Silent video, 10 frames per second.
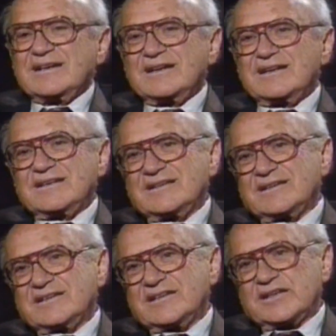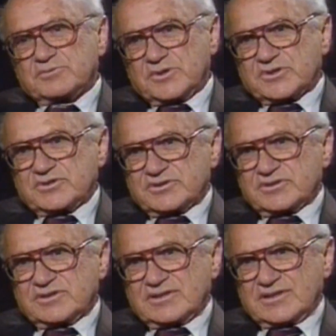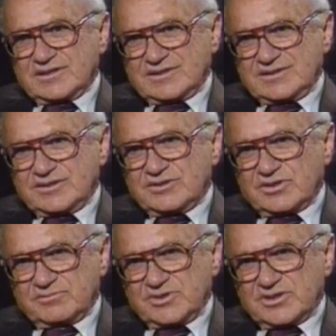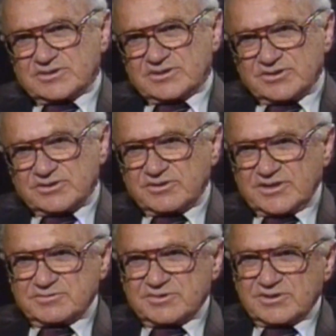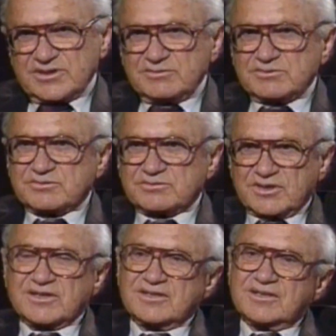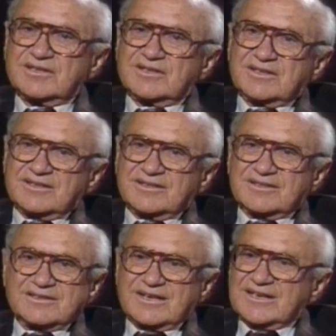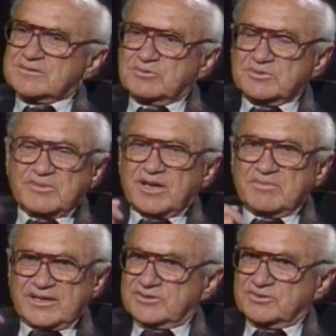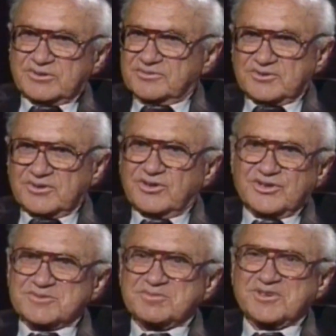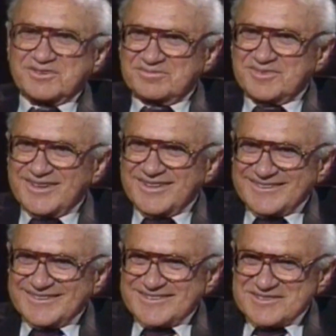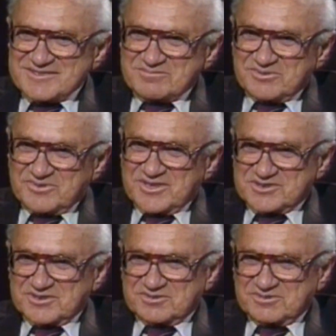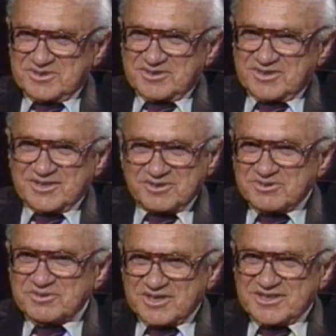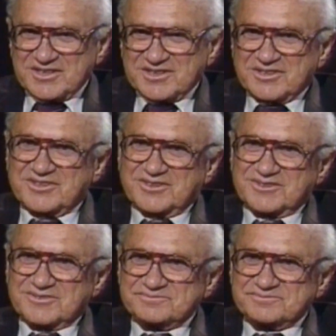at Rutgers, and he taught me as an undergraduate, and he was really was my mentor for a large part of my professional career. I owe a great deal to Arthur.